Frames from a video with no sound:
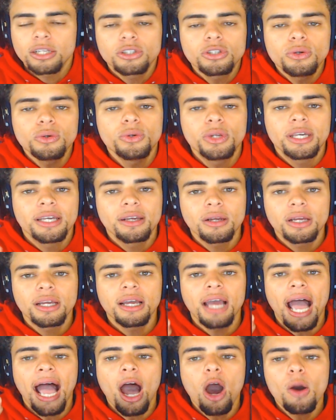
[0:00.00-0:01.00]
dude,
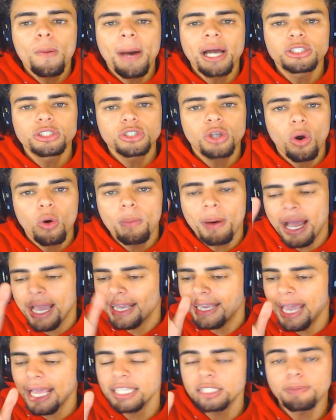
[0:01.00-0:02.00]
how about you go by
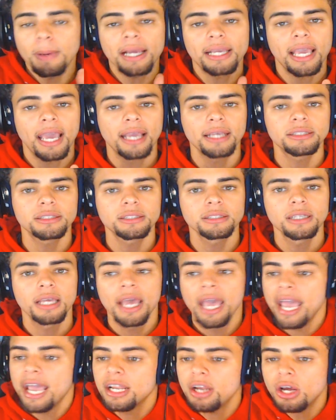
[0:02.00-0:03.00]
case
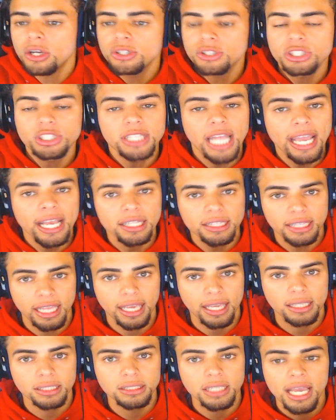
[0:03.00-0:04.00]
and understand
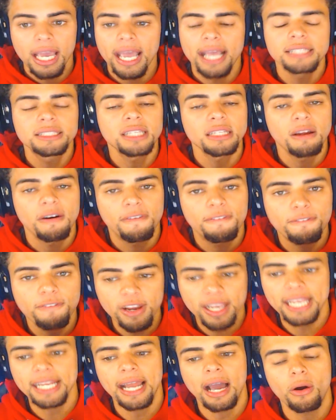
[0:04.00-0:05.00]
things instead of
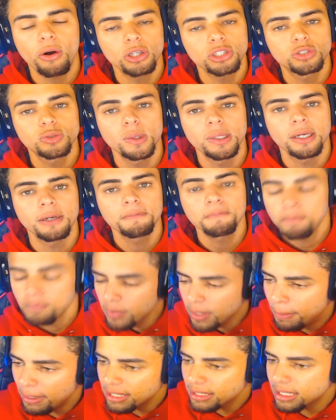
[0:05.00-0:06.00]
freaking out on Twitter?
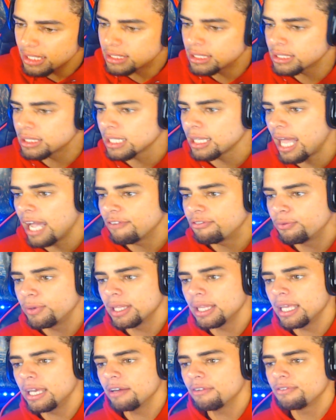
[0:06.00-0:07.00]
But this is the life we
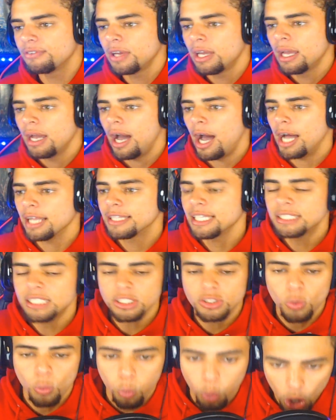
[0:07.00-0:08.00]
live. This is
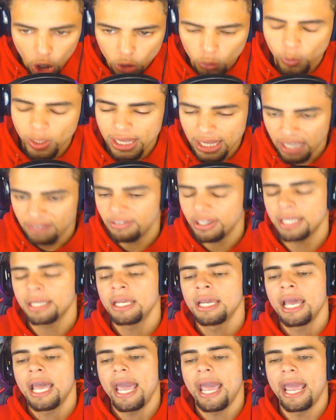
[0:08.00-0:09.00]
the world we live in.
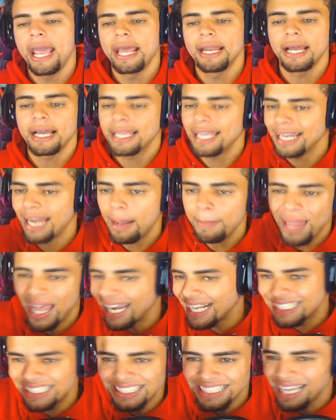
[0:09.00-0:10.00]
And again, I'm not
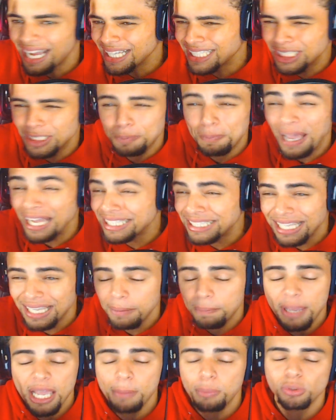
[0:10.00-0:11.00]
expecting
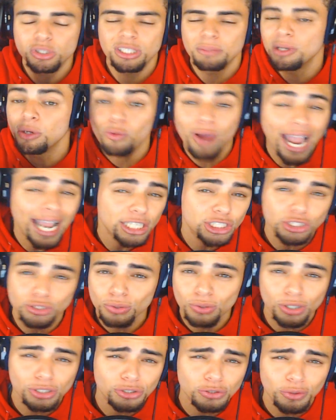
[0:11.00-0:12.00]
people to be rational
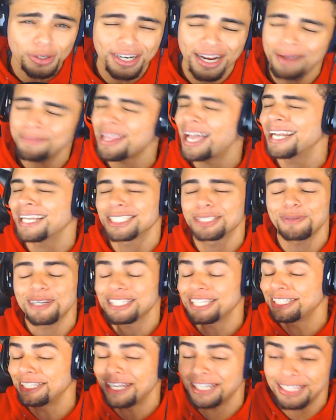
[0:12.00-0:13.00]
on Twitter. I'm not
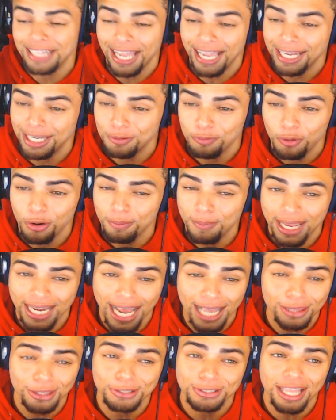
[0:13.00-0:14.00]
expecting none of that anymore, man. I
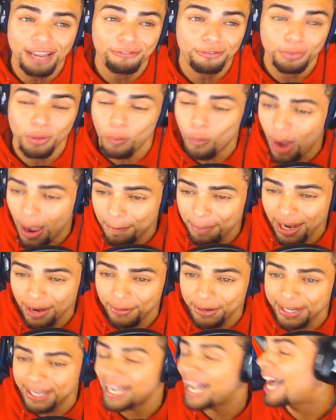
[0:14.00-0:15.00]
learned that from the WAP
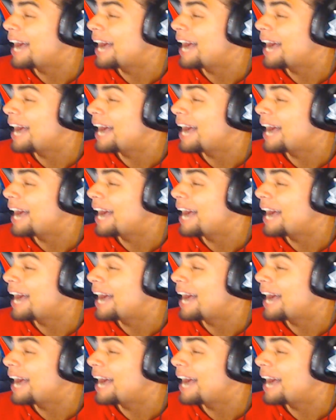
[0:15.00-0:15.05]
era.